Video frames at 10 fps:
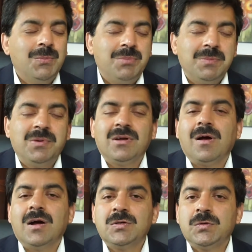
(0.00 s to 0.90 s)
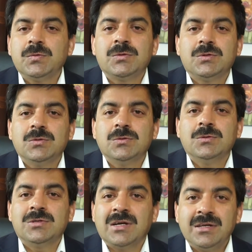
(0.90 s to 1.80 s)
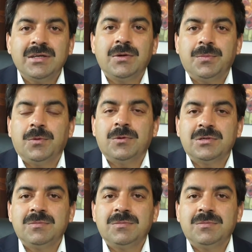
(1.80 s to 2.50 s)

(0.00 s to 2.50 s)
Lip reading: People got used to running reports